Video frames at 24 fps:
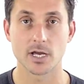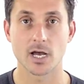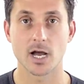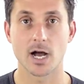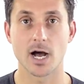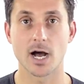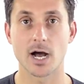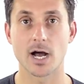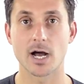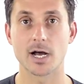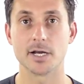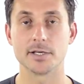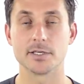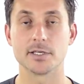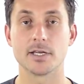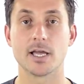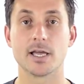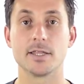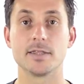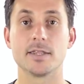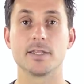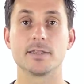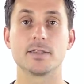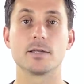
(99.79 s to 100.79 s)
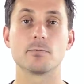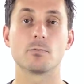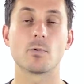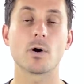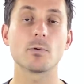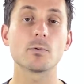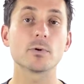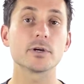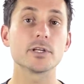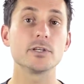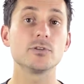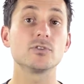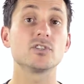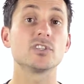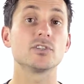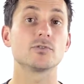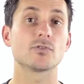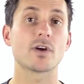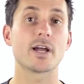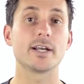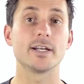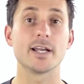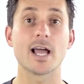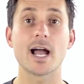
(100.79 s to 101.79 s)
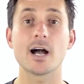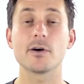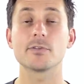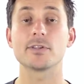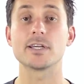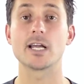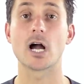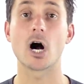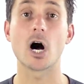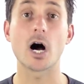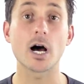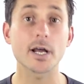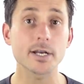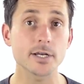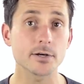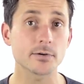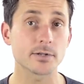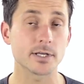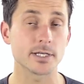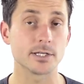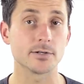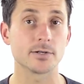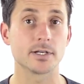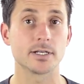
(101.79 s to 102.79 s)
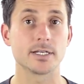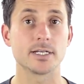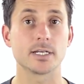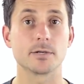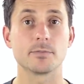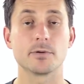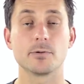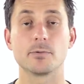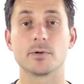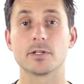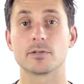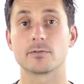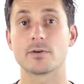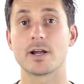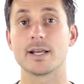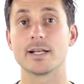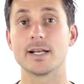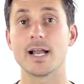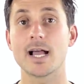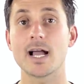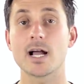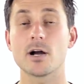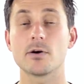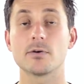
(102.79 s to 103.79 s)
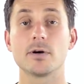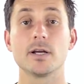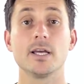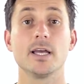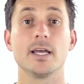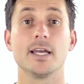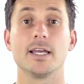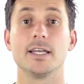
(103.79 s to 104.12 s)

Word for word: Uh, and the, what we're using right now, the audio that you can hear me with right now,